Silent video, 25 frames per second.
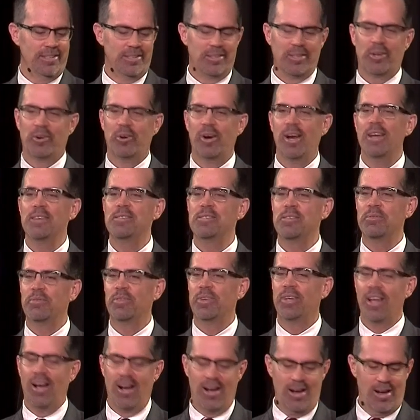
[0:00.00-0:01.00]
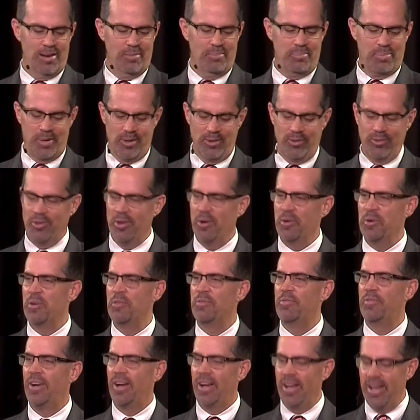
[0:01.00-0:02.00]
the grace of God
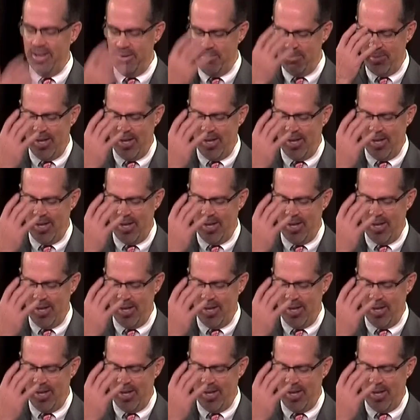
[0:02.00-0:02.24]
personified.